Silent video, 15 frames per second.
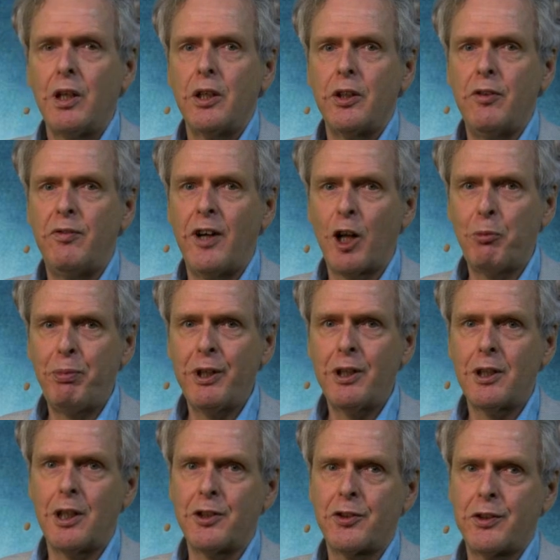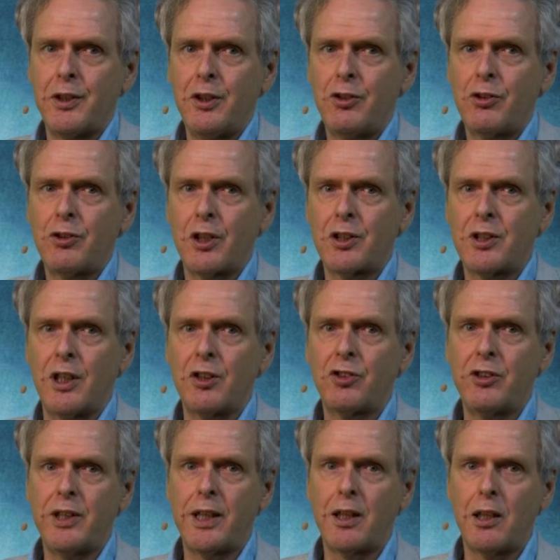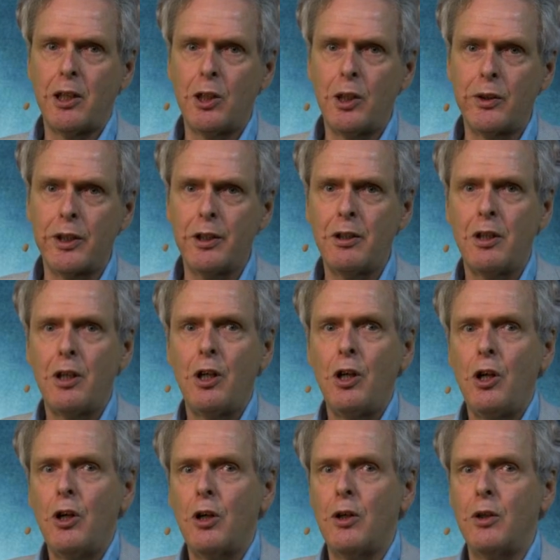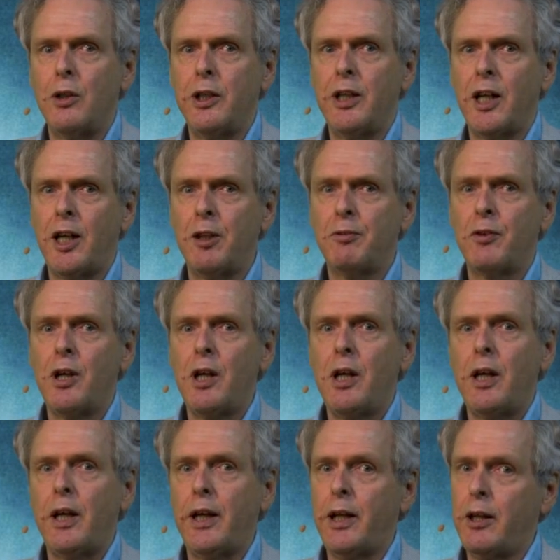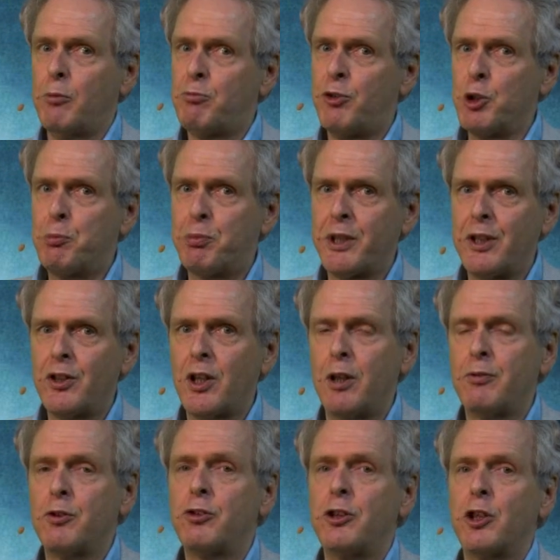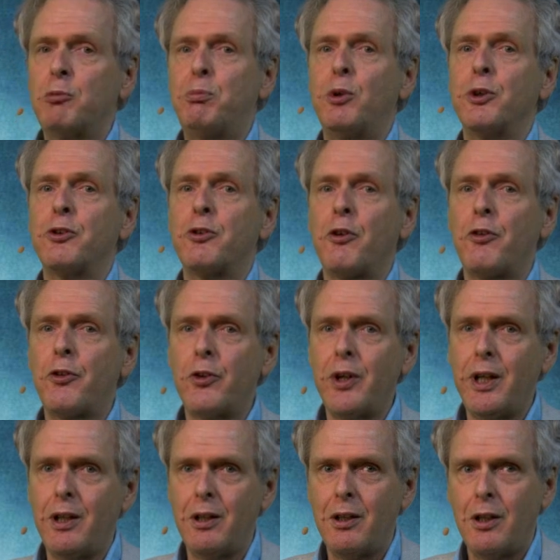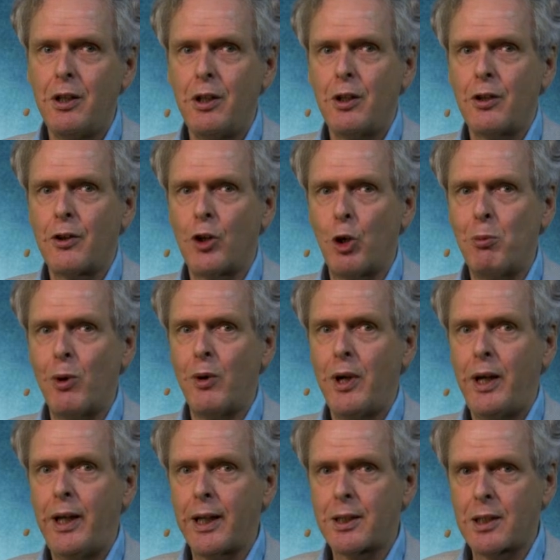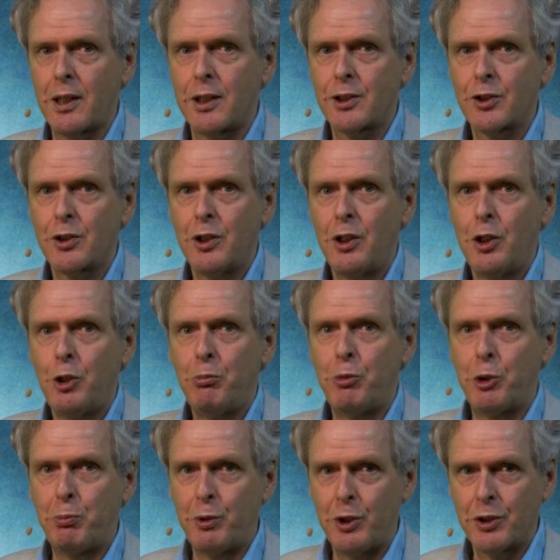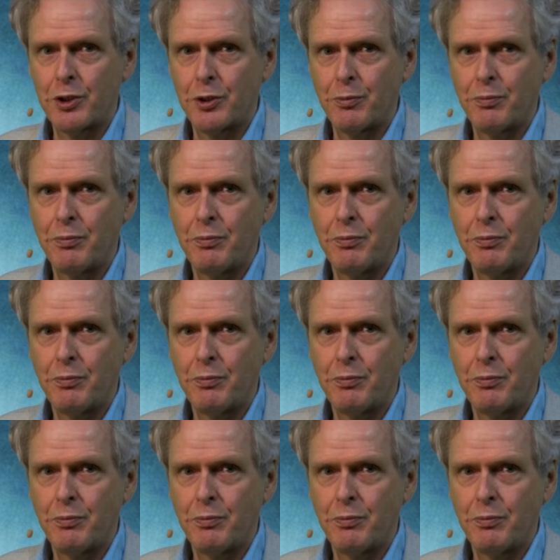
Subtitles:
Developing countries, such as Sierra Leone, only have a footprint of 0.3 global hectares per person.